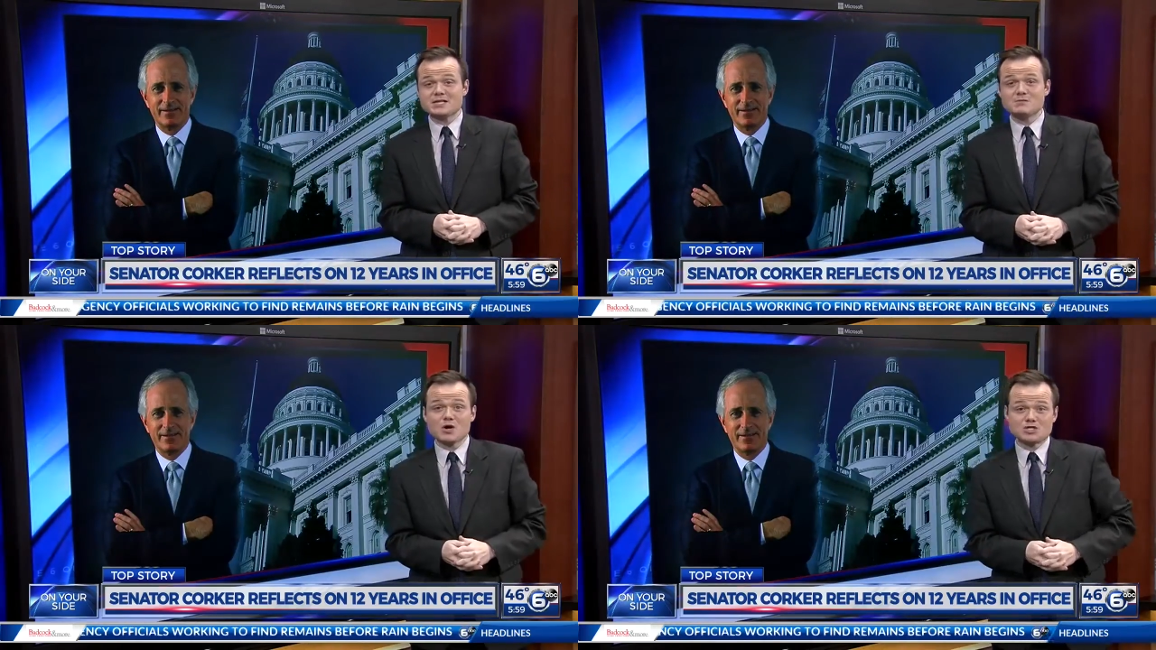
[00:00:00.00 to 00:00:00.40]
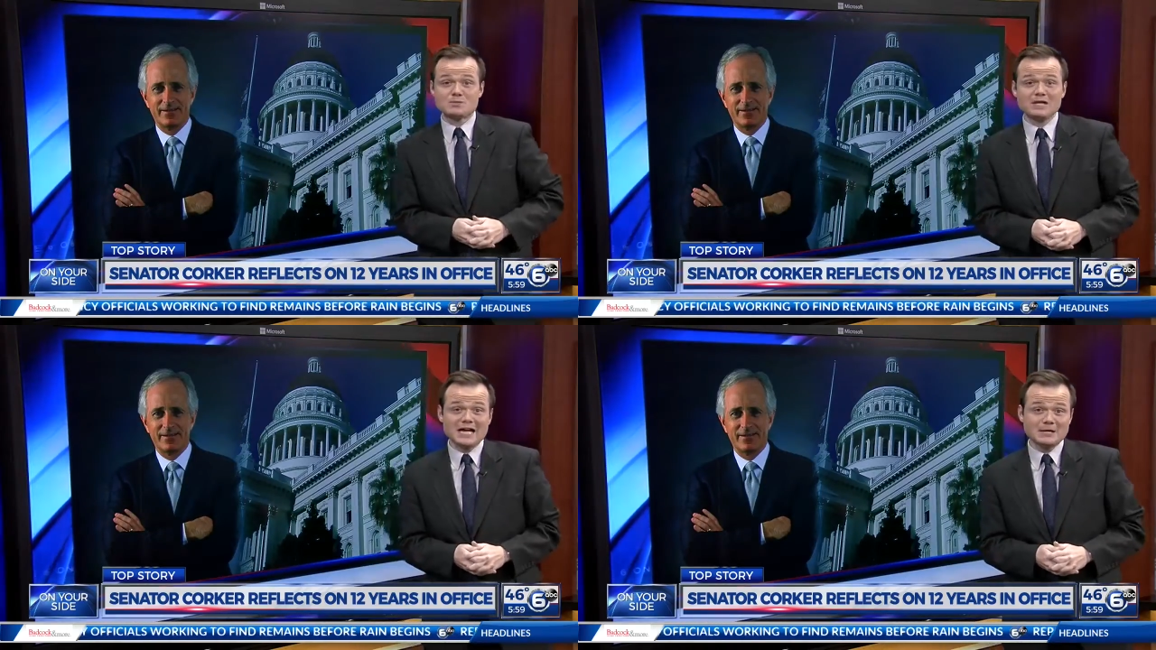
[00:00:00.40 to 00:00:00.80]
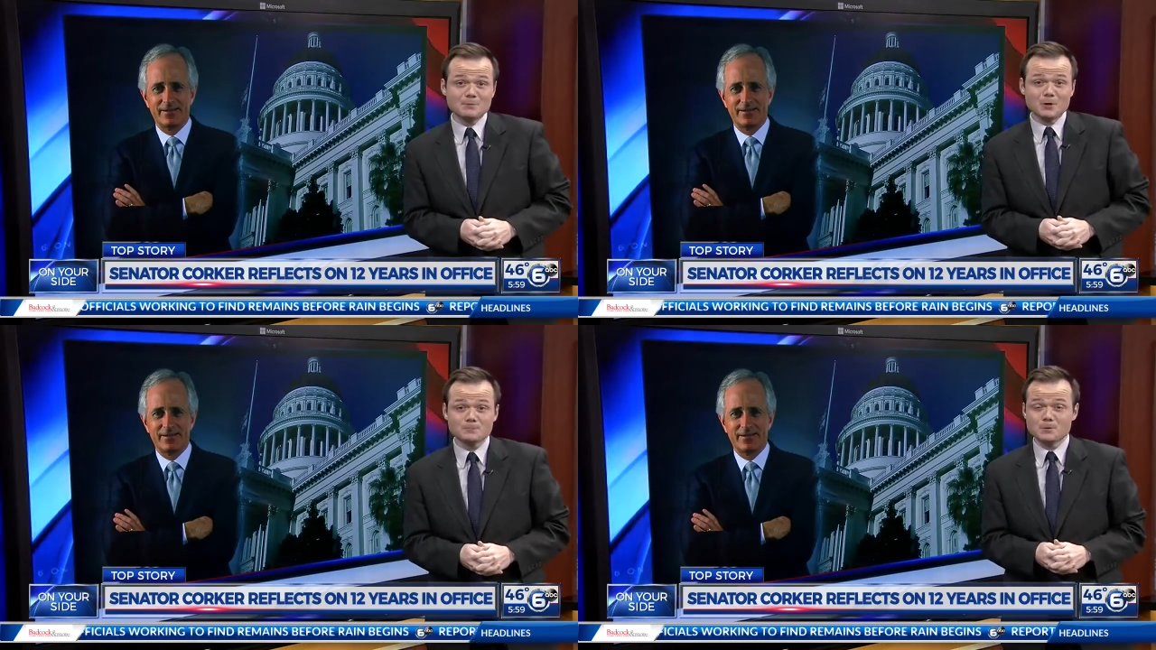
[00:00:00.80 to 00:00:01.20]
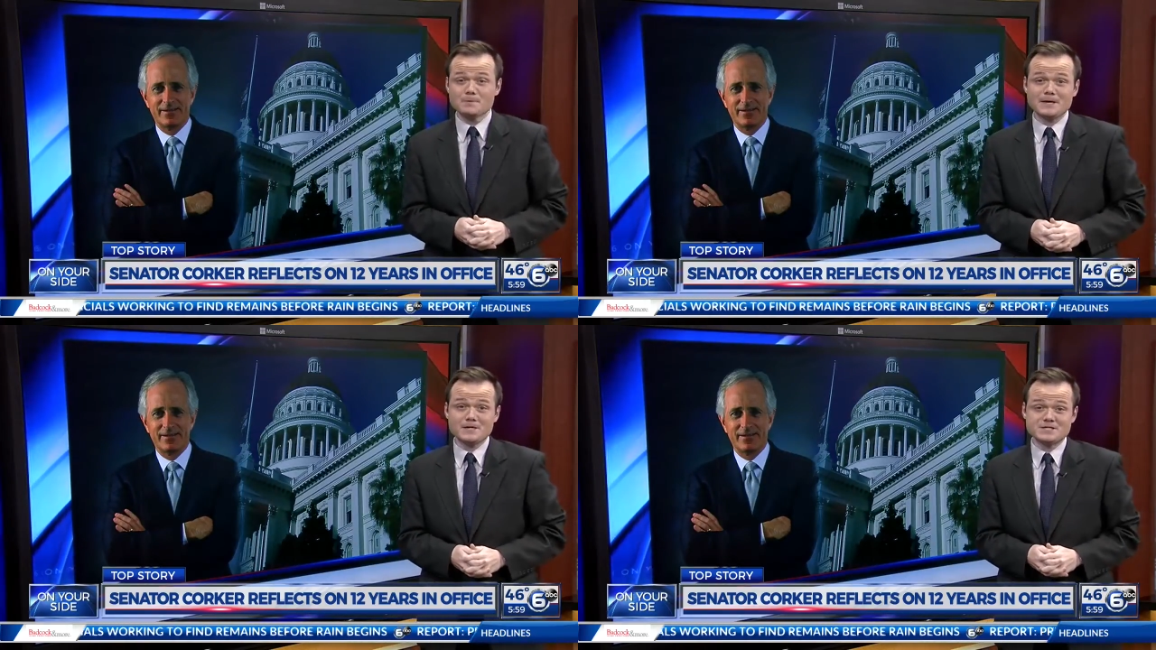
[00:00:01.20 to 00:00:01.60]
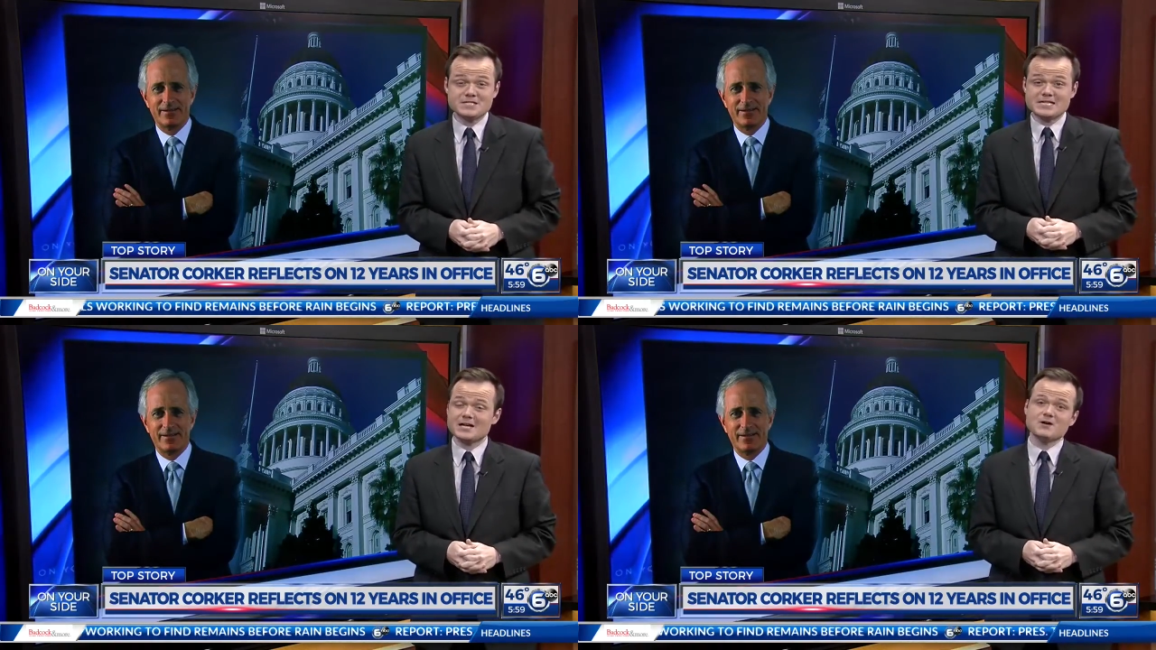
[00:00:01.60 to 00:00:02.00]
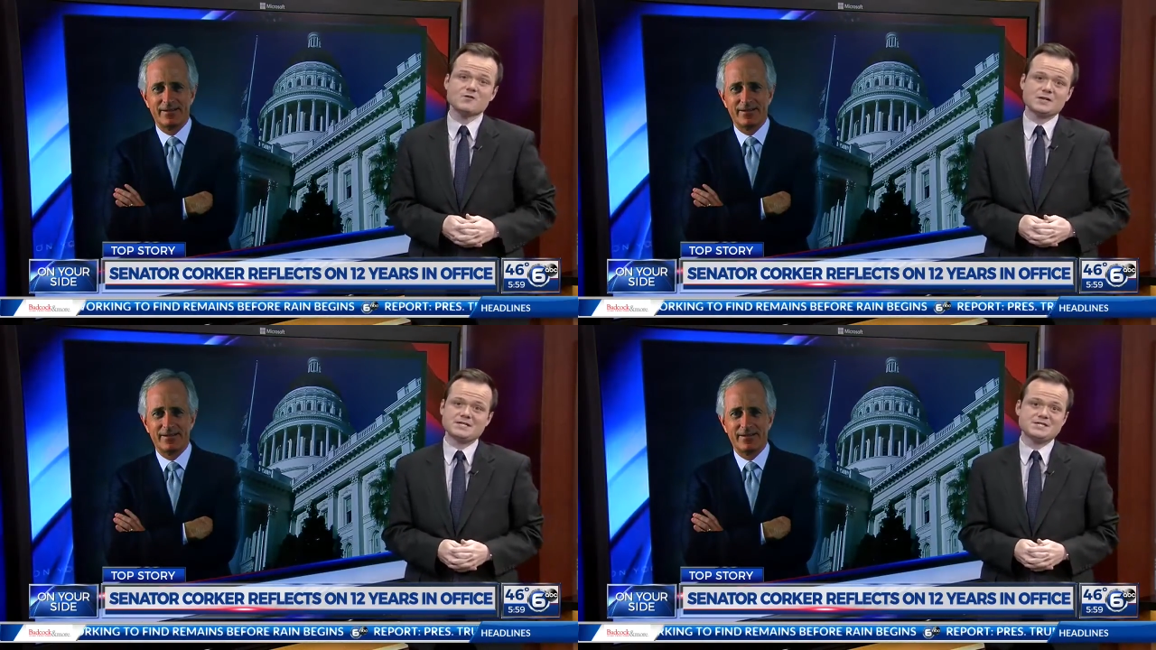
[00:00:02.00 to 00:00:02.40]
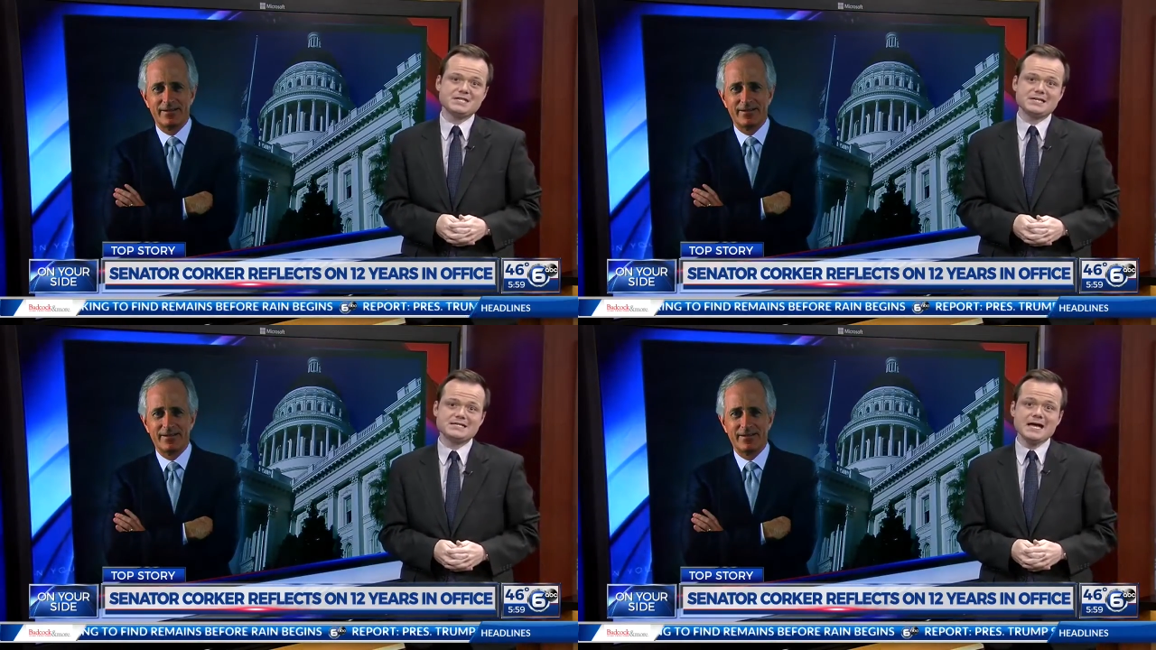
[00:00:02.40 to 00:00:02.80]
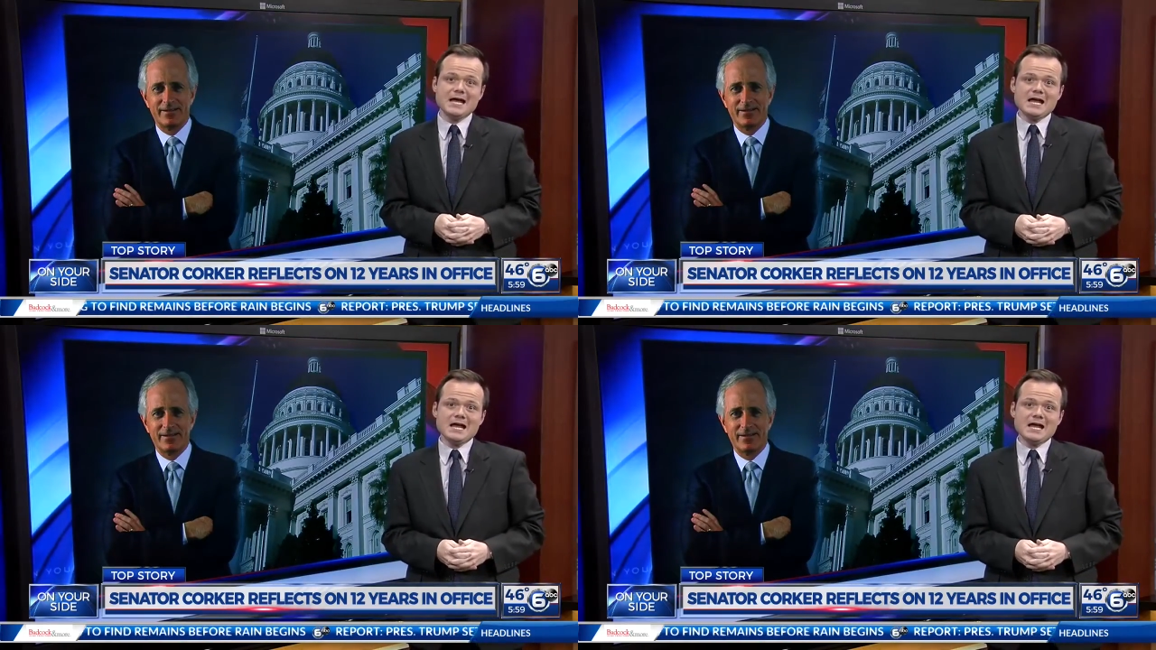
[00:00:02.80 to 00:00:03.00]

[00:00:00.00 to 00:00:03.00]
Speaker 1: as Marsha Blackburn prepares to take over his seat.